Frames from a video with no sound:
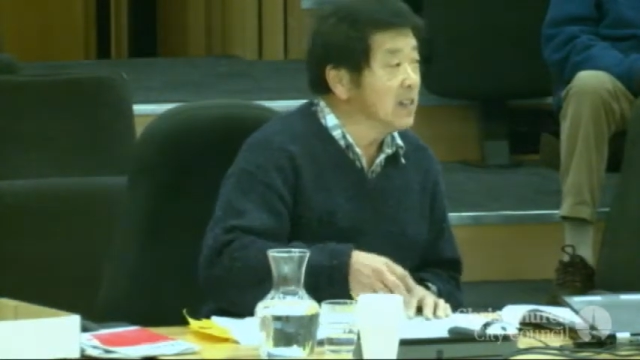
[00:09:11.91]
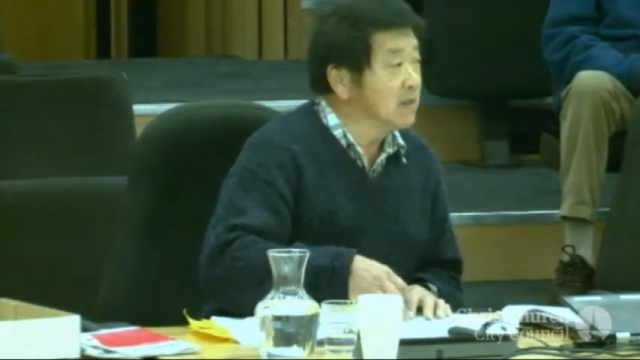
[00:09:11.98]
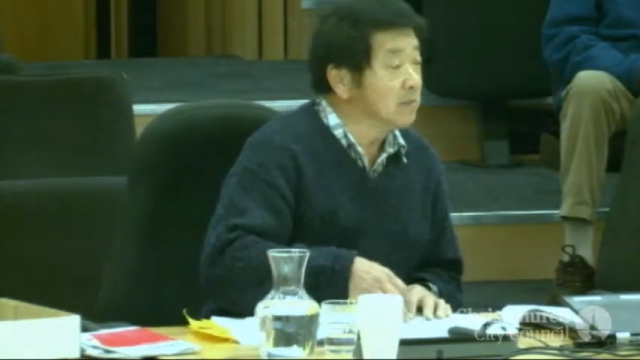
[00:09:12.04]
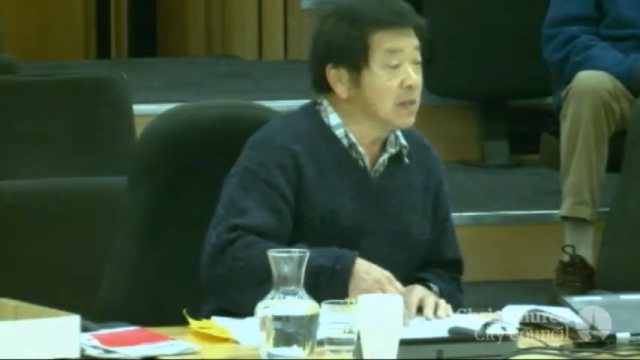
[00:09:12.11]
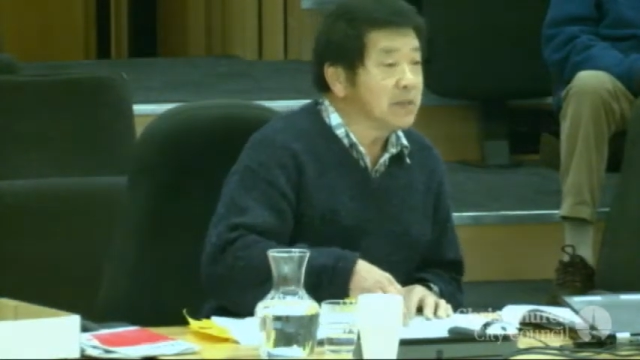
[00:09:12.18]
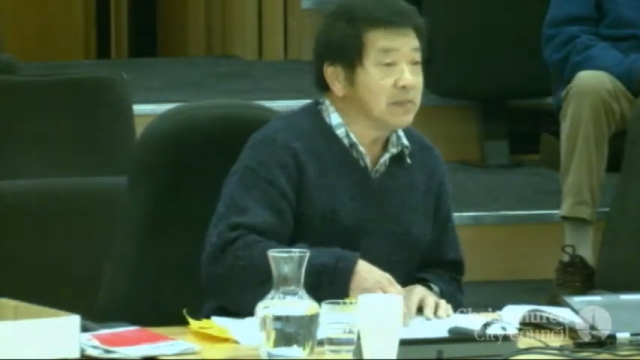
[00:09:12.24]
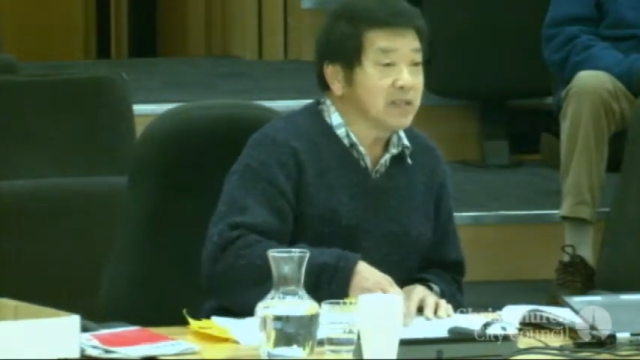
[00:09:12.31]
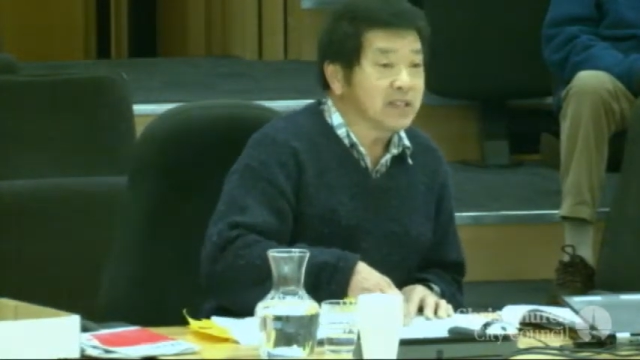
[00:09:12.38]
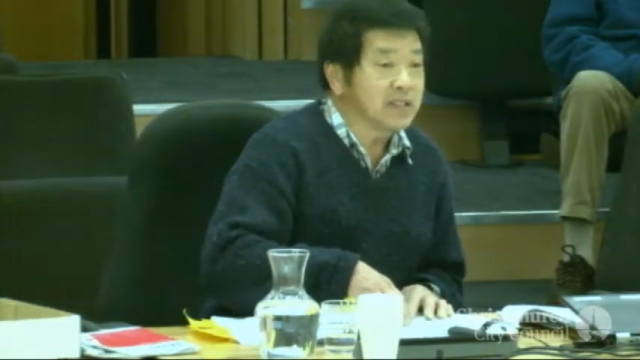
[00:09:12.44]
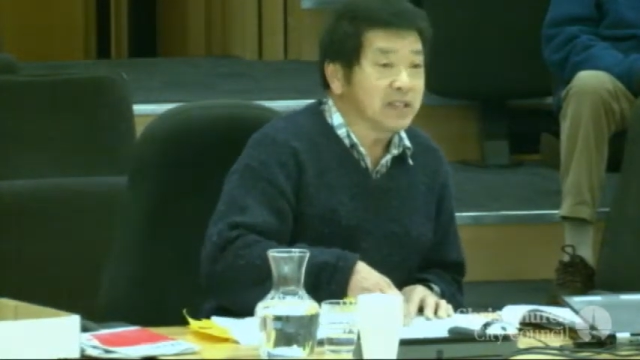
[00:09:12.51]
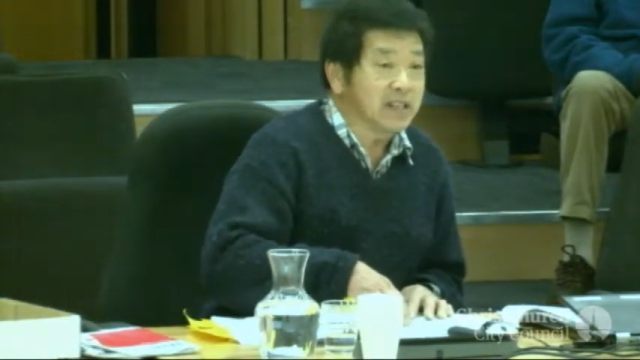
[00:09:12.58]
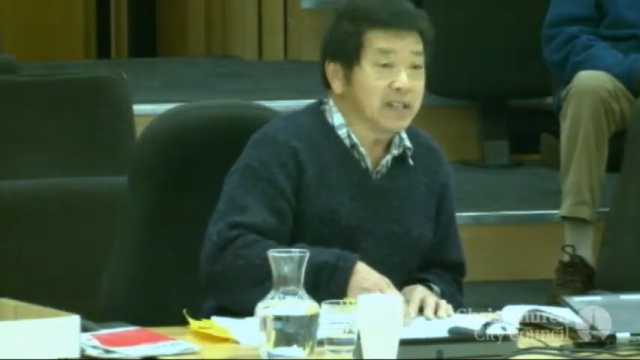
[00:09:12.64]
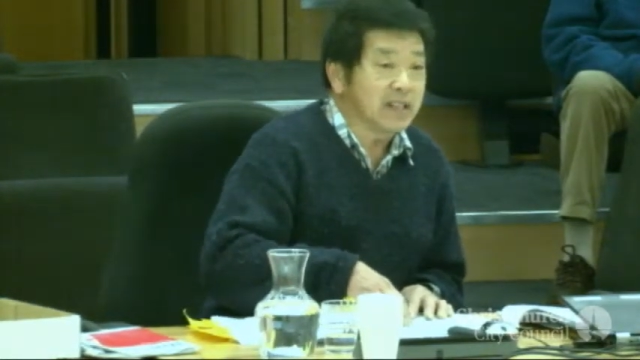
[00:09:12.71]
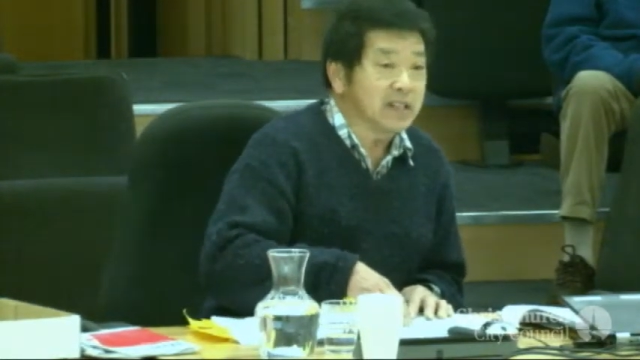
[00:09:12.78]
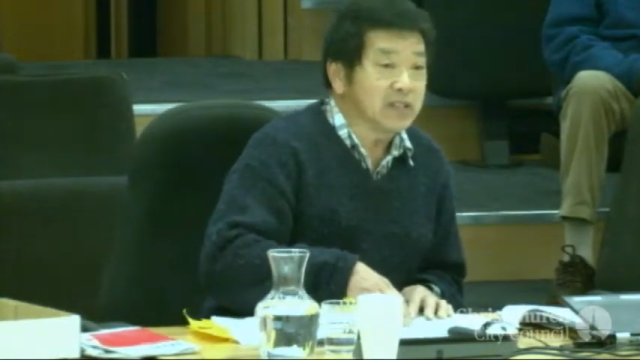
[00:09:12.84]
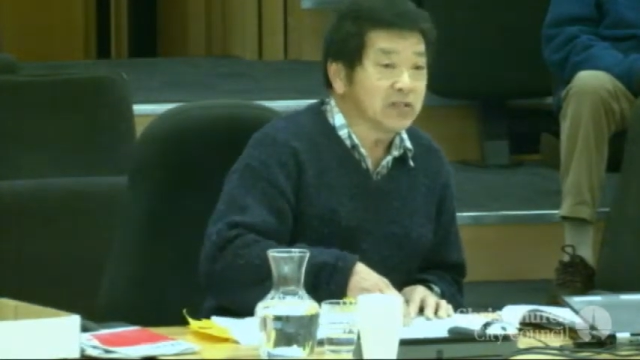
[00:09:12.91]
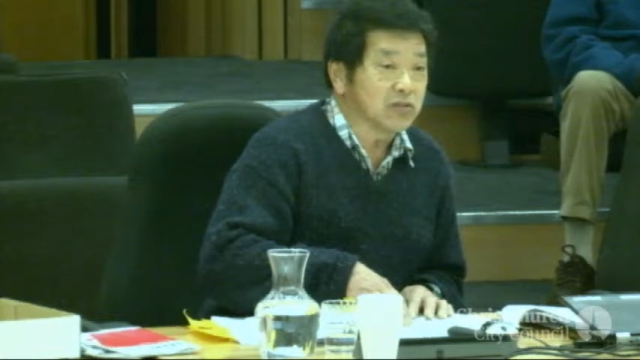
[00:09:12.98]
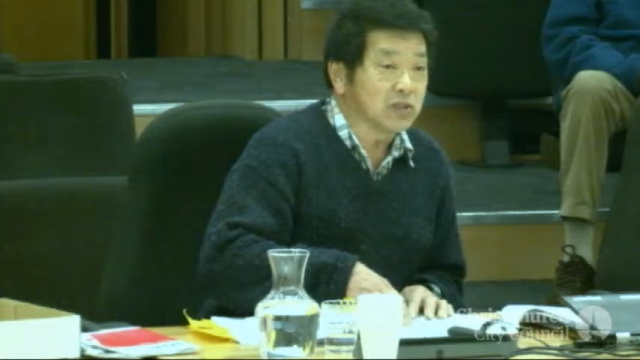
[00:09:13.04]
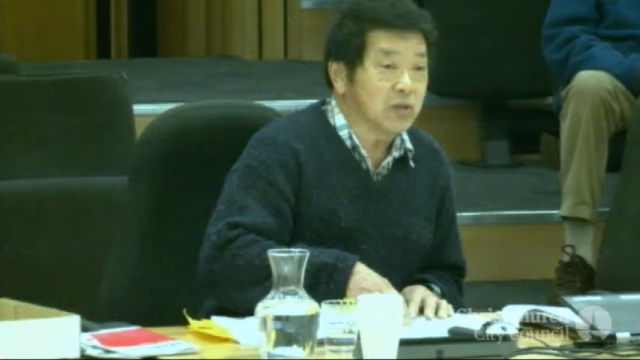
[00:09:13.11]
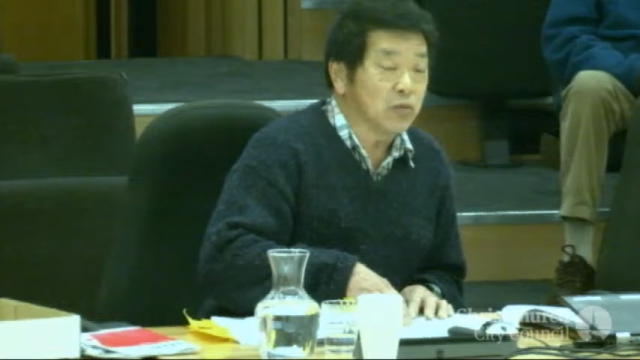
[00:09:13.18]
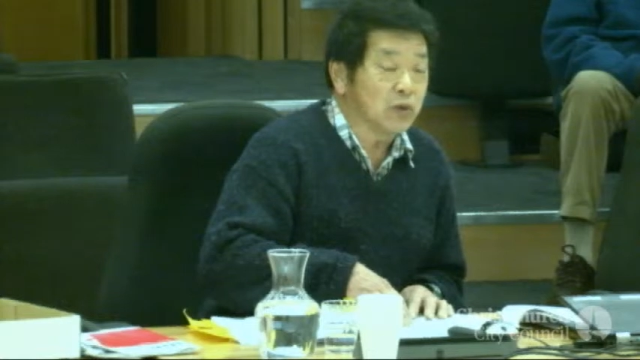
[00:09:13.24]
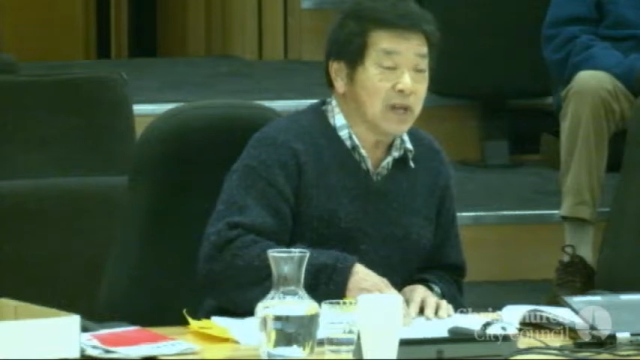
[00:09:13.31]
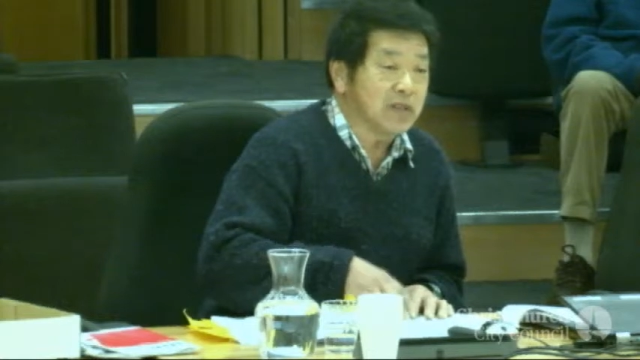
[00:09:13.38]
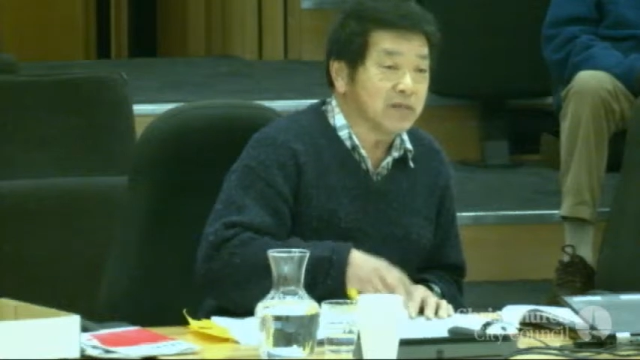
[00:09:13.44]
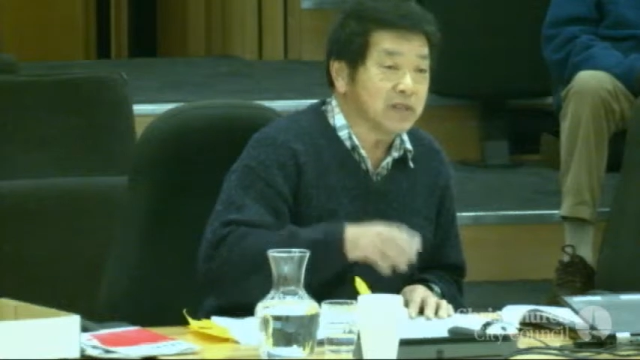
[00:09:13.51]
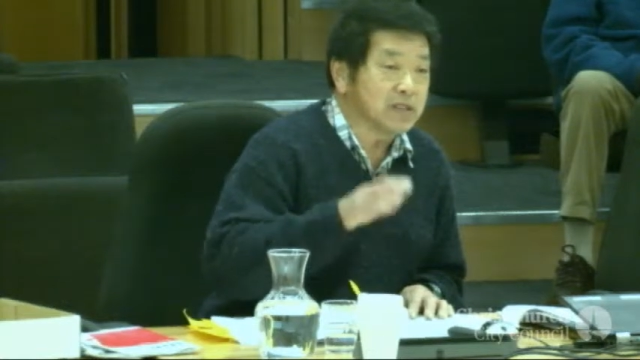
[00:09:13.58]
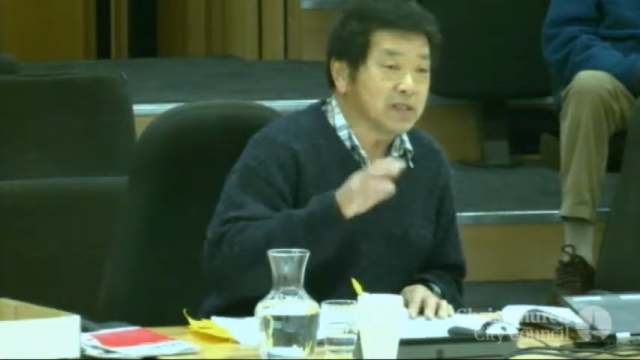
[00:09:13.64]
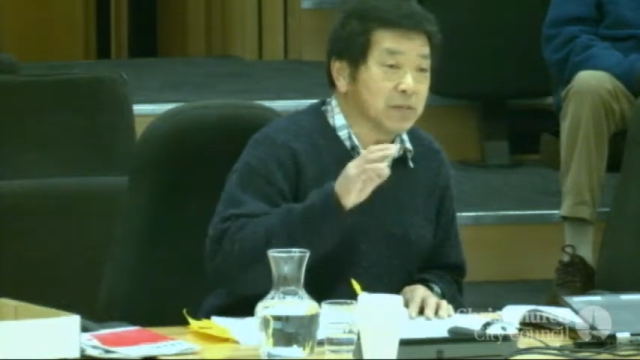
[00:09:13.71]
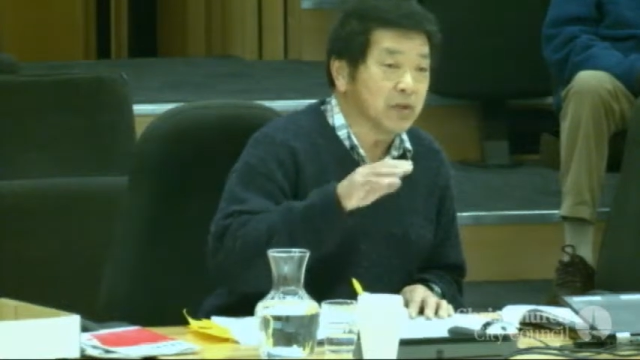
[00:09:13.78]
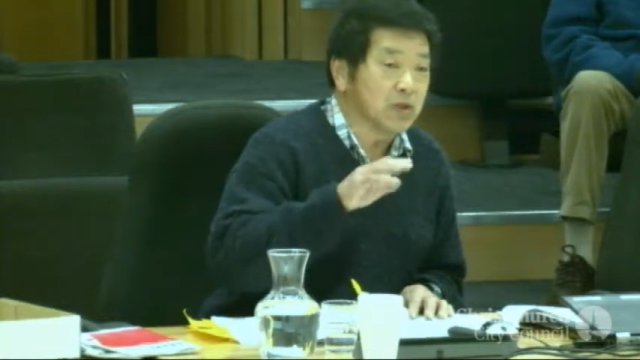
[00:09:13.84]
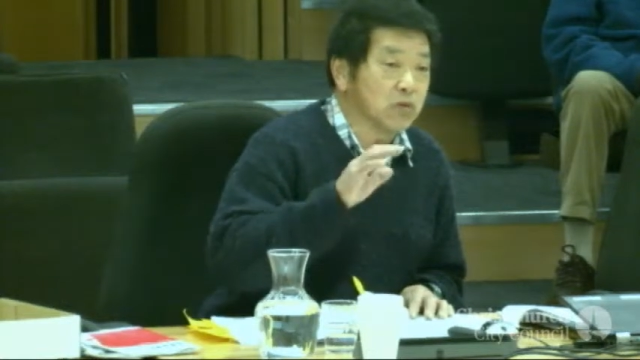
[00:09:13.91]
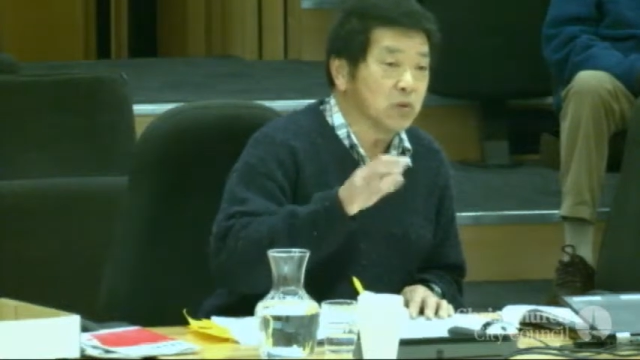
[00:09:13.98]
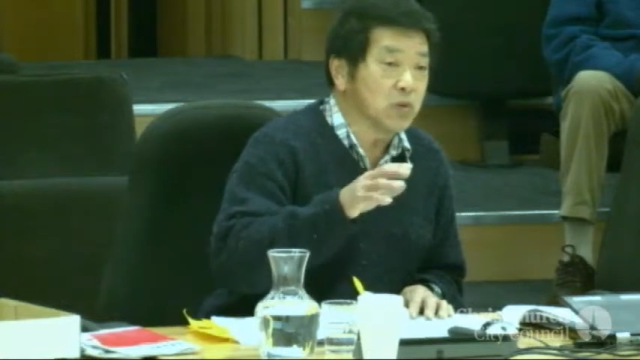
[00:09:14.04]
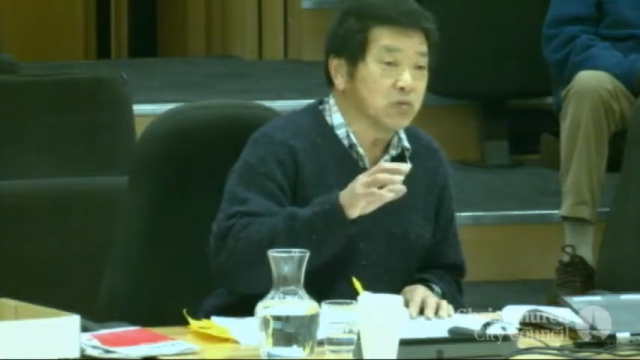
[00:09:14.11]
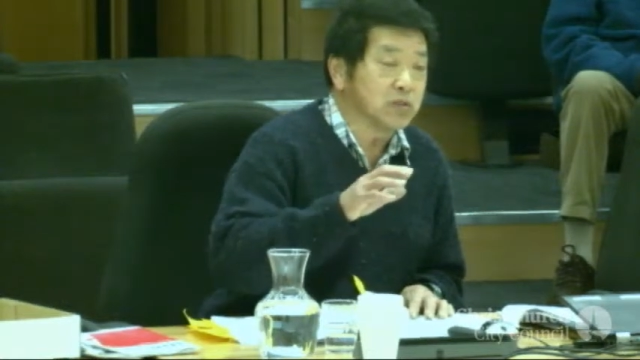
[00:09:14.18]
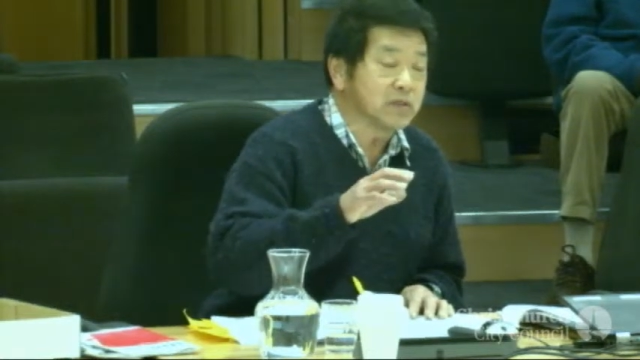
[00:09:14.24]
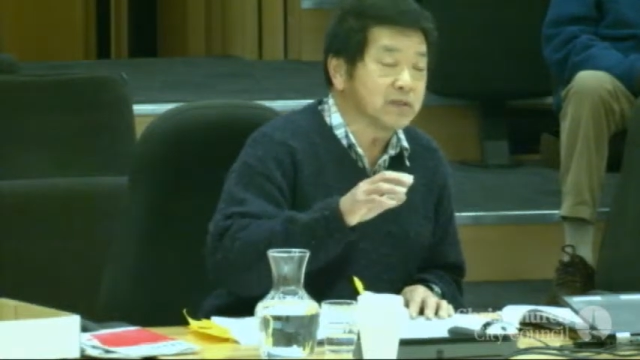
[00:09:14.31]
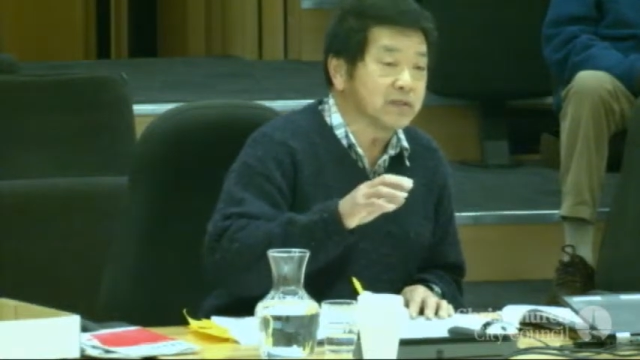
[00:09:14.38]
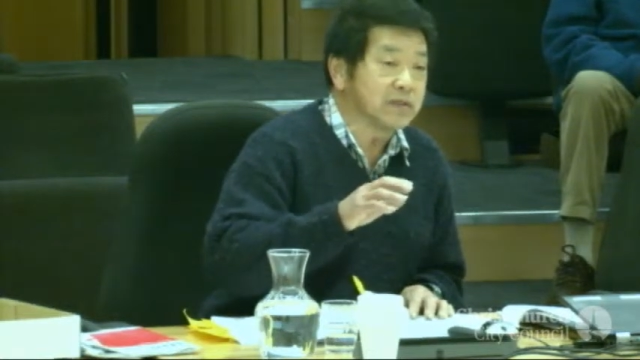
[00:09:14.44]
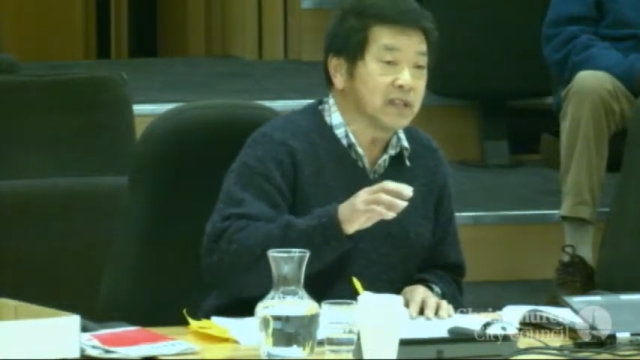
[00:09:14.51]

maybe the City Council can waiver some of the rules